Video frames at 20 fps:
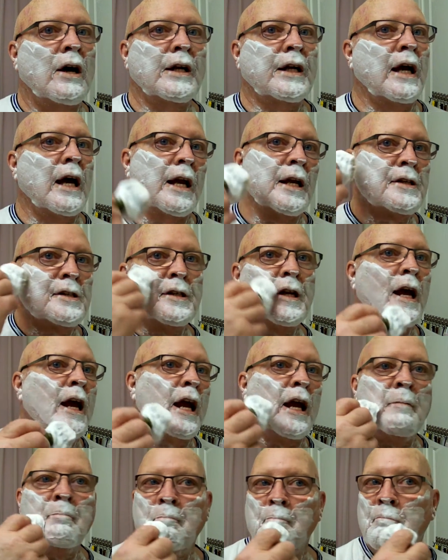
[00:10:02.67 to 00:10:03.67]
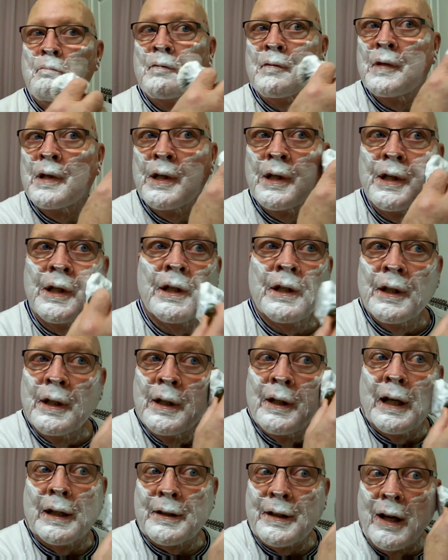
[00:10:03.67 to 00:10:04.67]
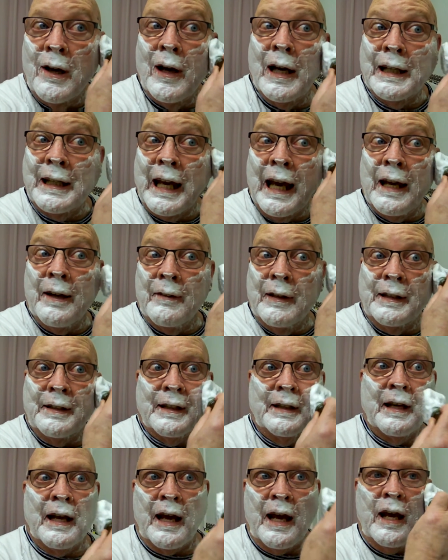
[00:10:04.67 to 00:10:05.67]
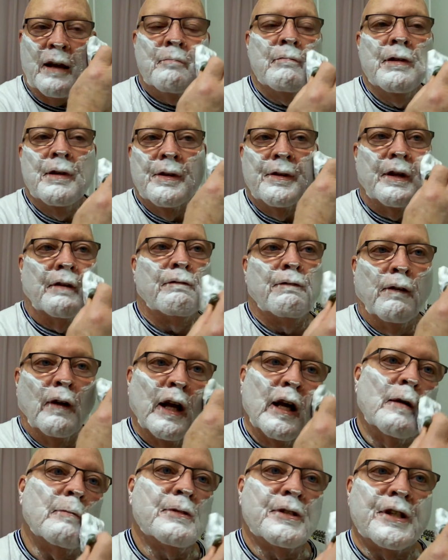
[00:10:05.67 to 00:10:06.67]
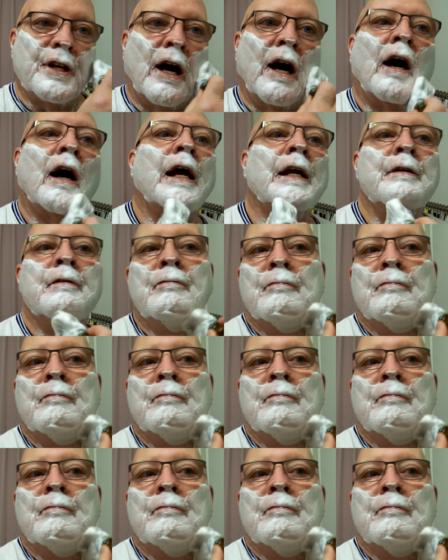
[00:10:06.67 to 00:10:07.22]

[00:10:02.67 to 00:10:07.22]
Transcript: it got its name. That's how I gave it the name, the Flipside.